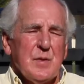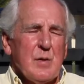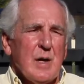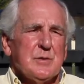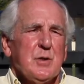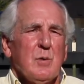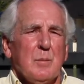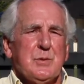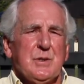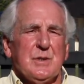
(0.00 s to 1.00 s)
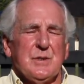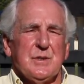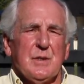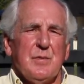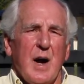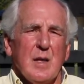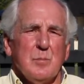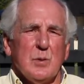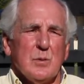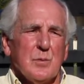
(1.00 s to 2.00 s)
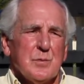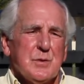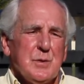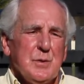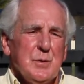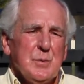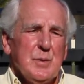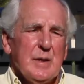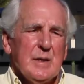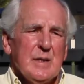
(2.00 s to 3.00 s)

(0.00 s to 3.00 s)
There are two options available to